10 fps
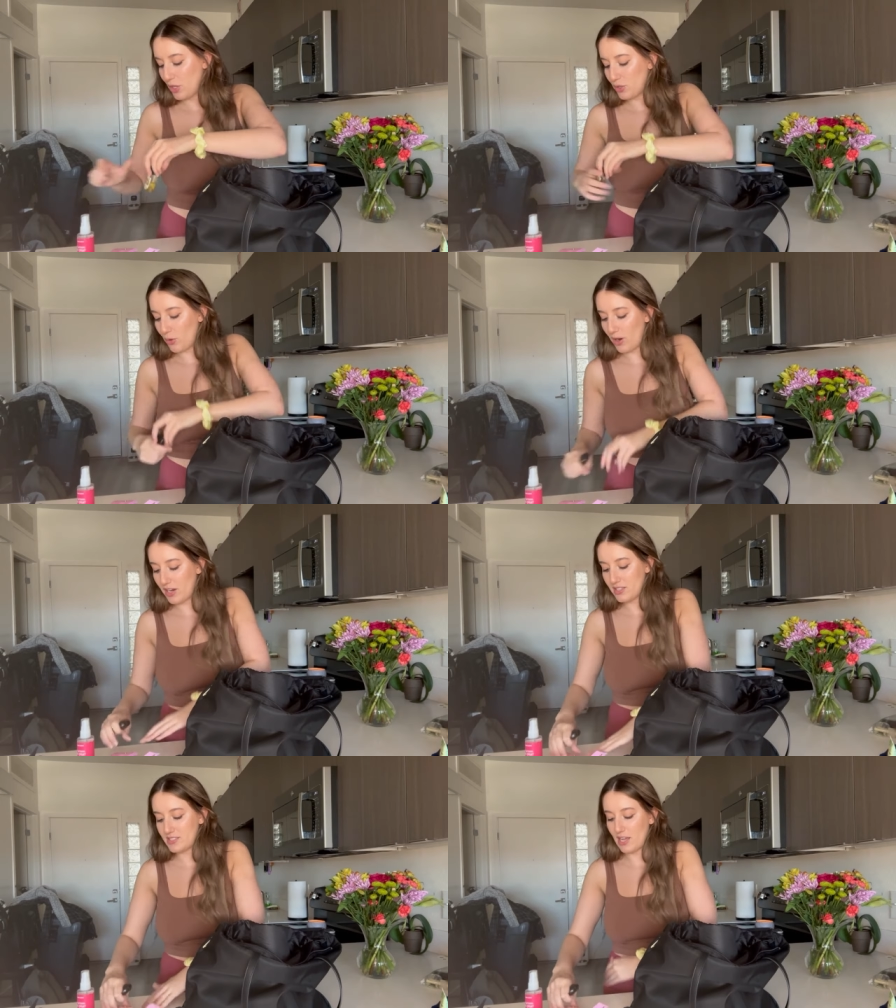your
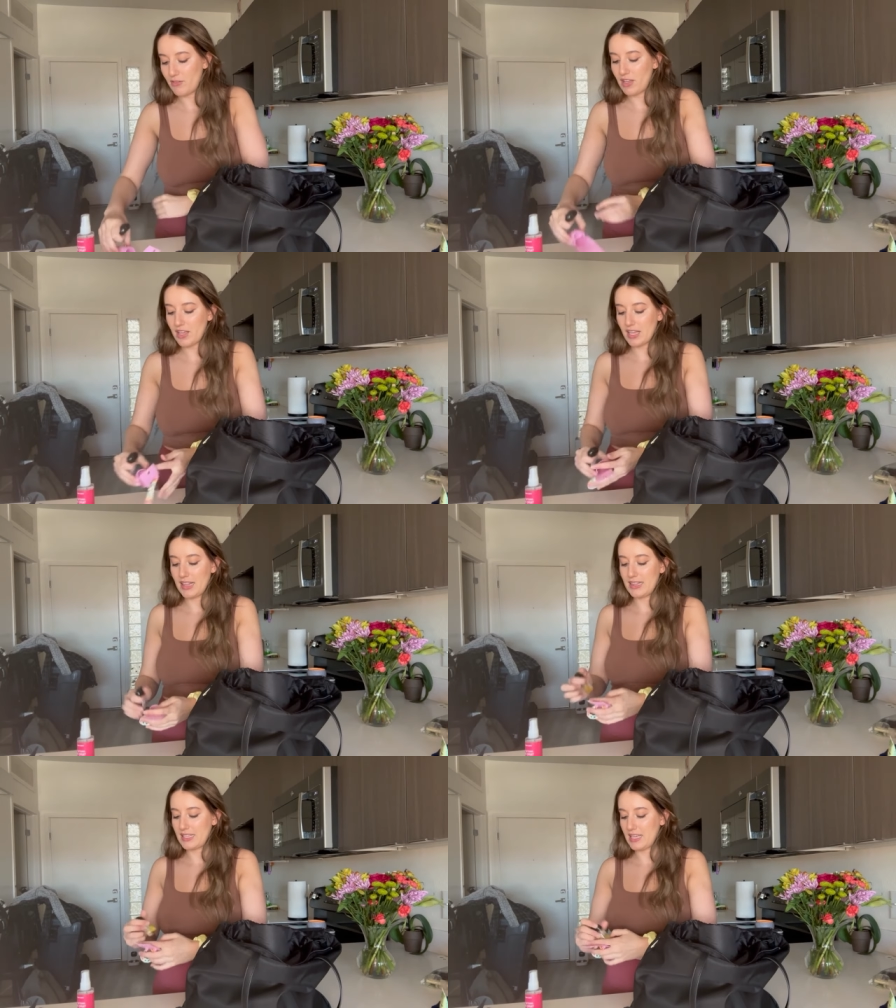stuff
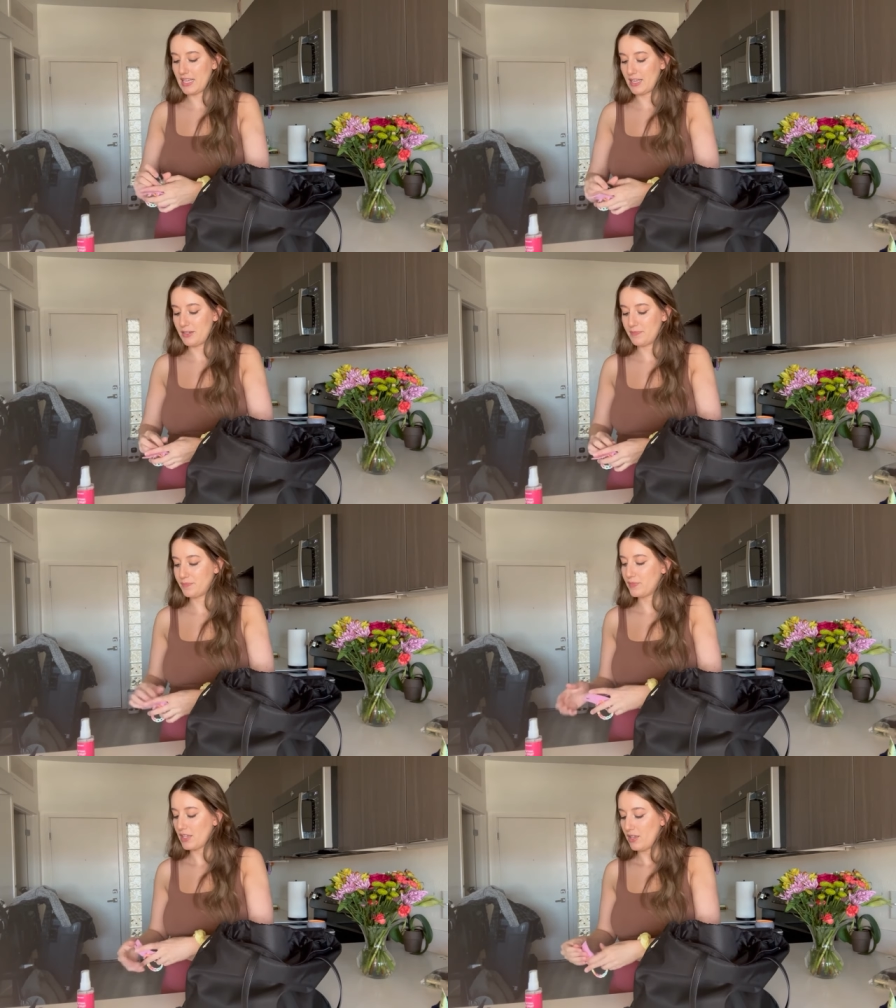clean.
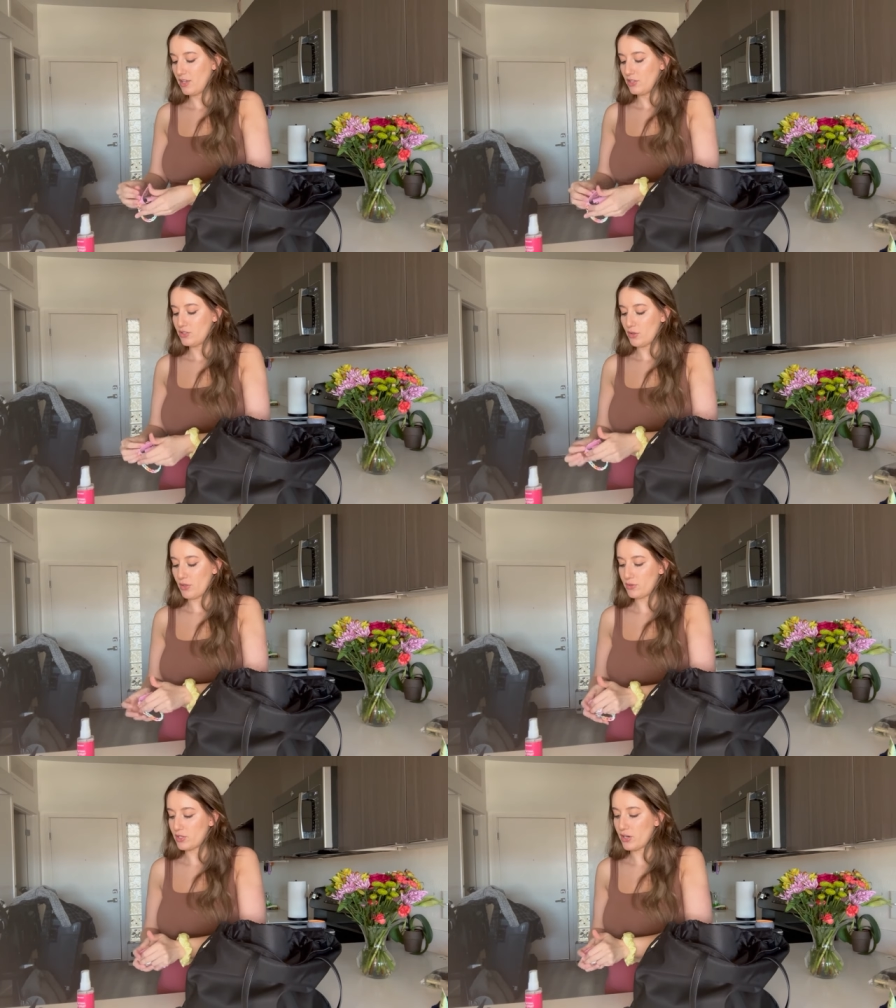So
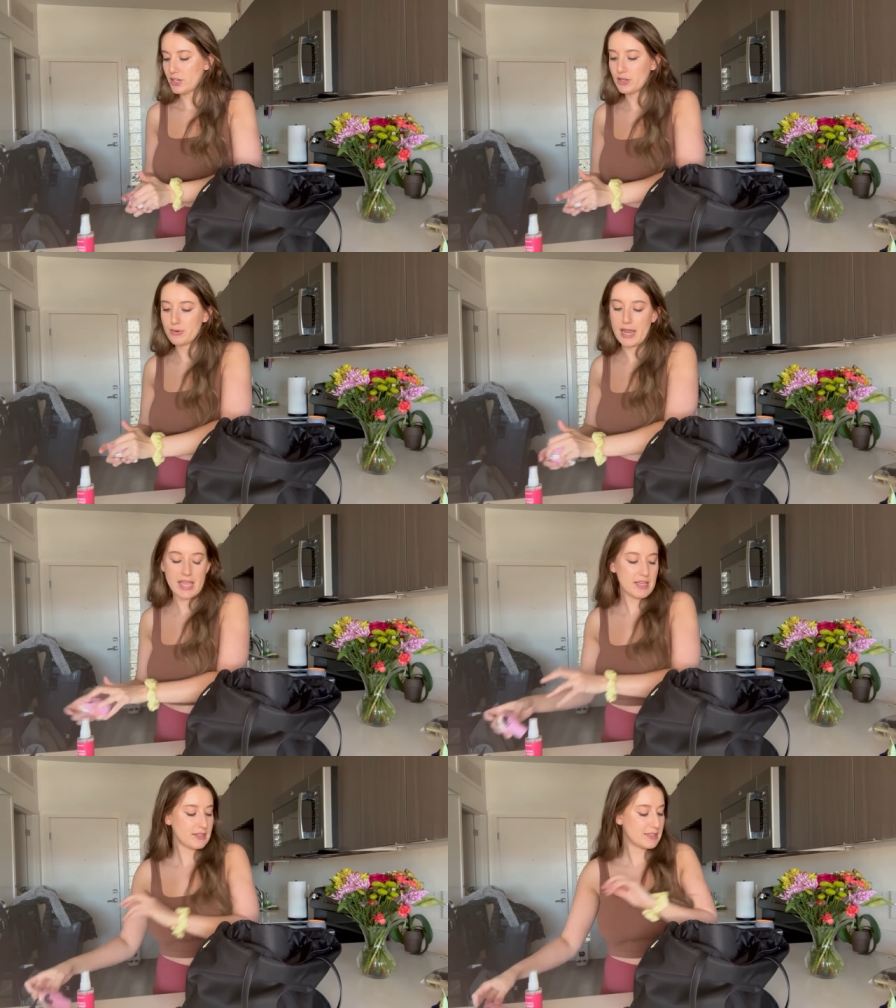those are
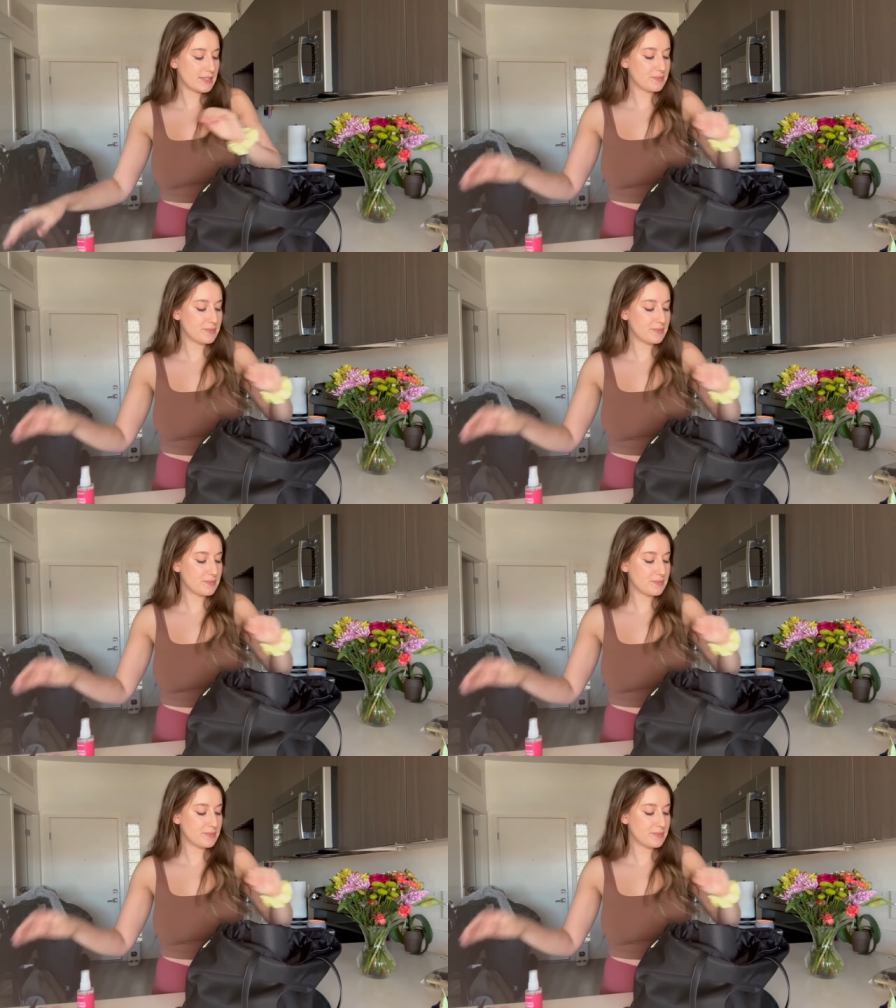great.